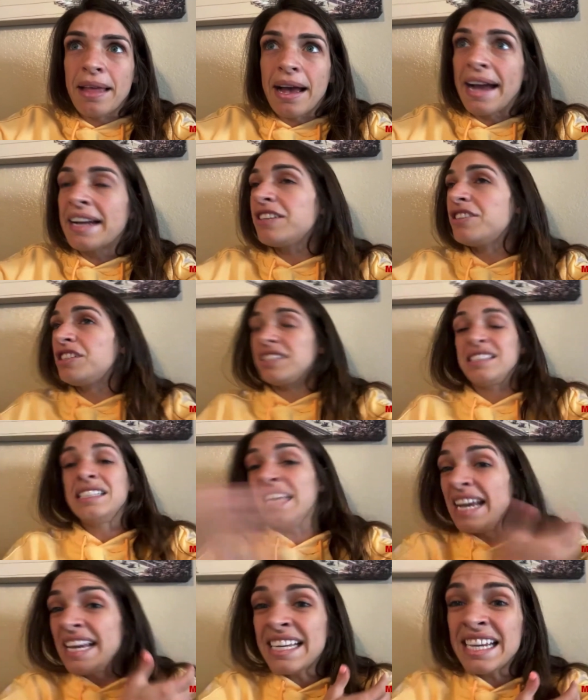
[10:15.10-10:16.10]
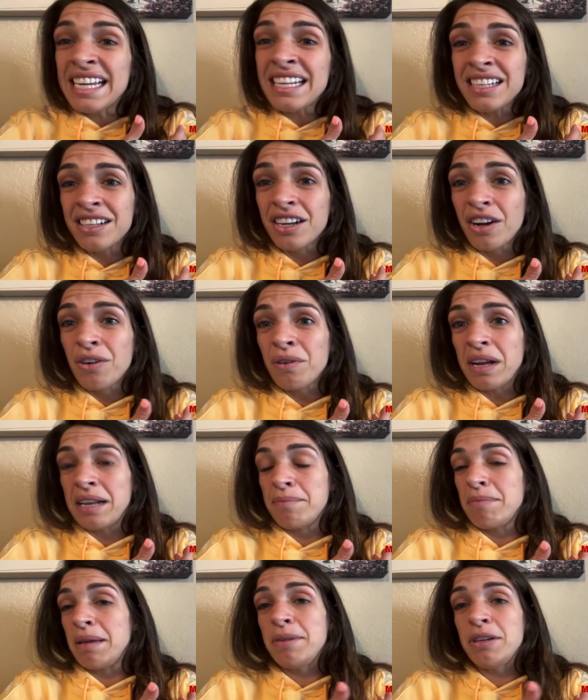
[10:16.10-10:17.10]
I could just yank it, you know,
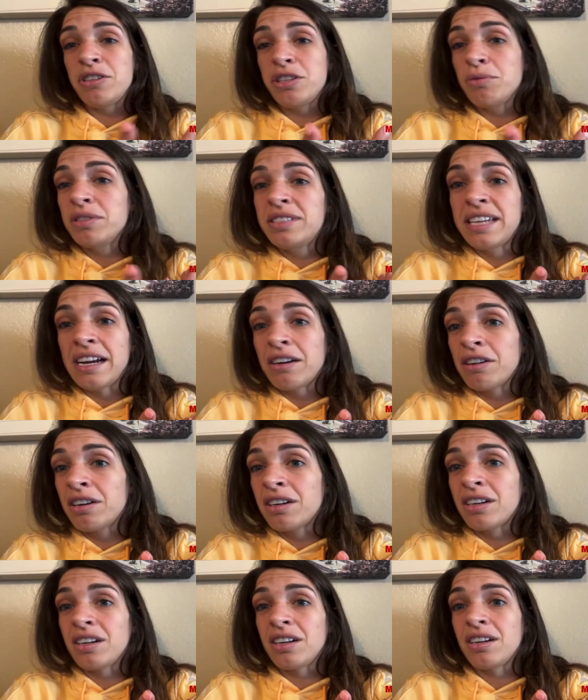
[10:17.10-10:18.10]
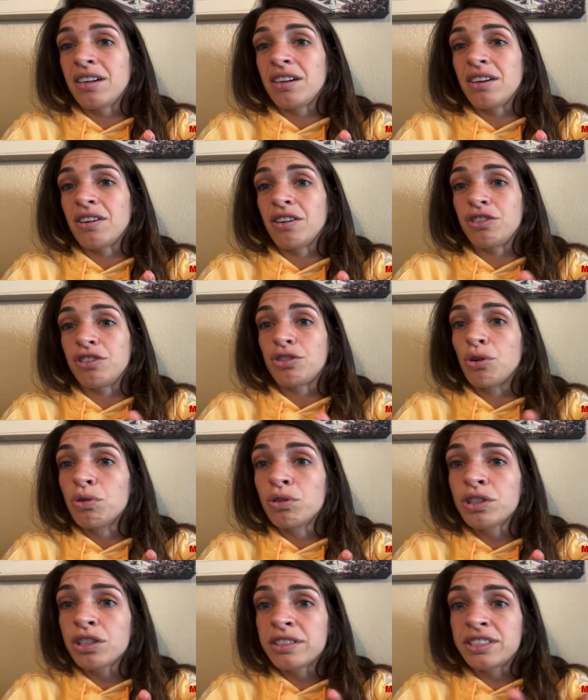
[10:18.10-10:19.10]
and maybe she would tear her her
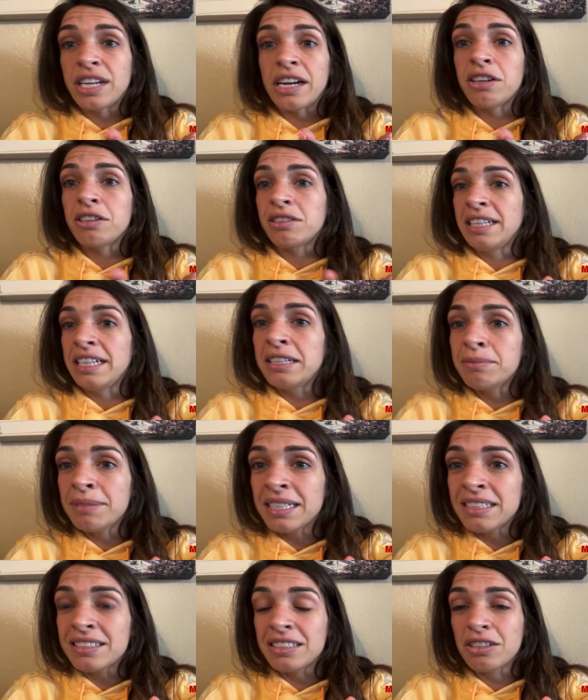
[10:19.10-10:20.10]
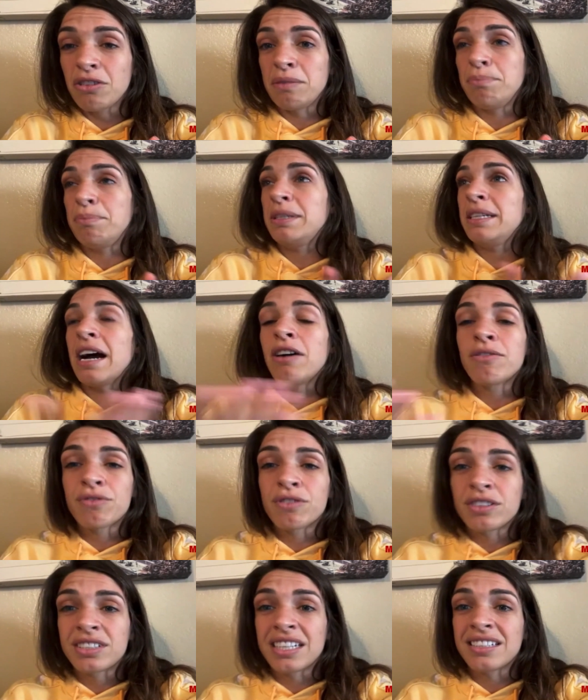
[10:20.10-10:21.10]
shoulder, tear her ligaments, you know, and be out
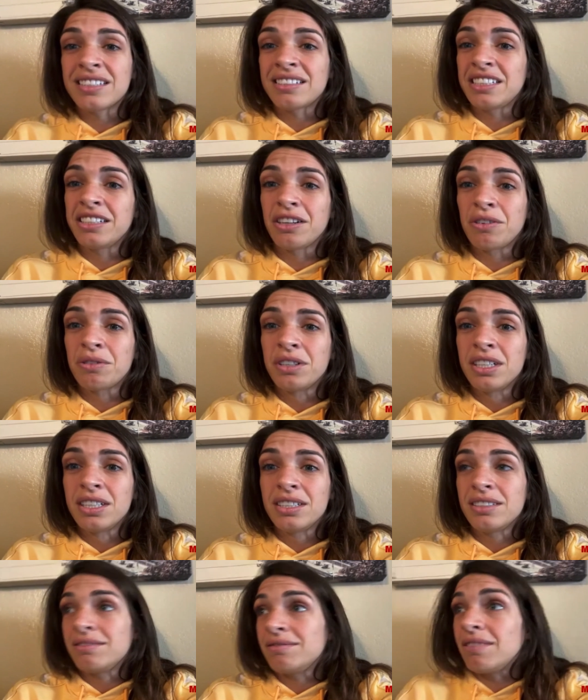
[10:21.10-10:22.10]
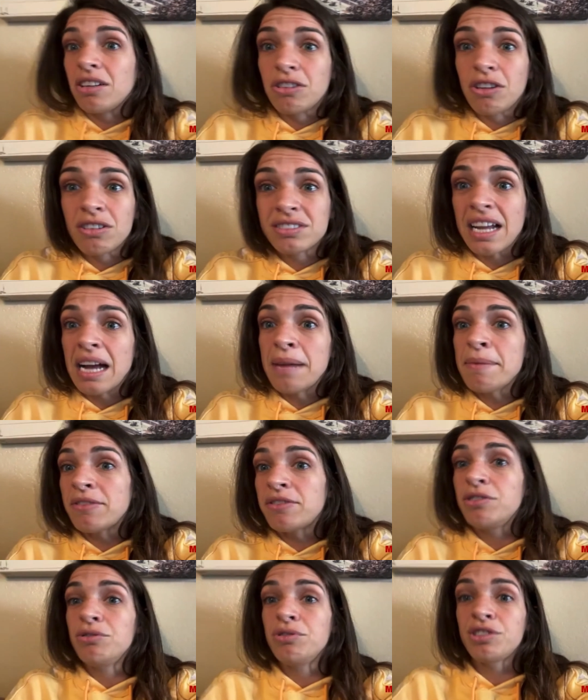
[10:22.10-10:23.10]
for you know a long time, have
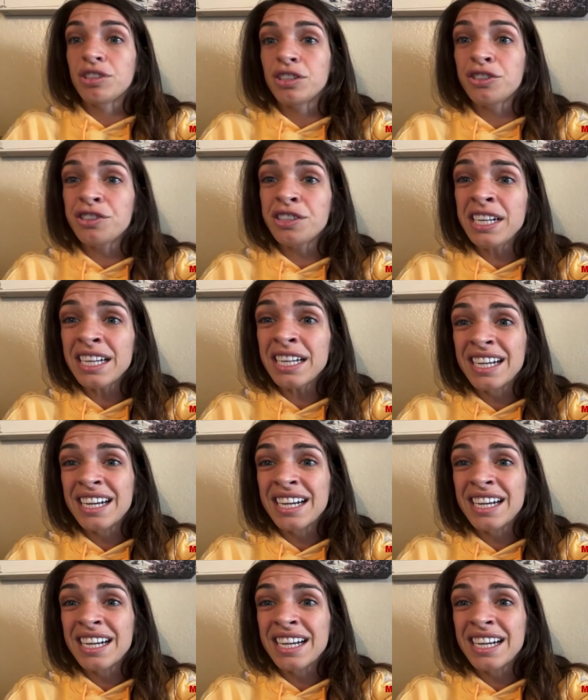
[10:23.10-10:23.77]
to do surgery.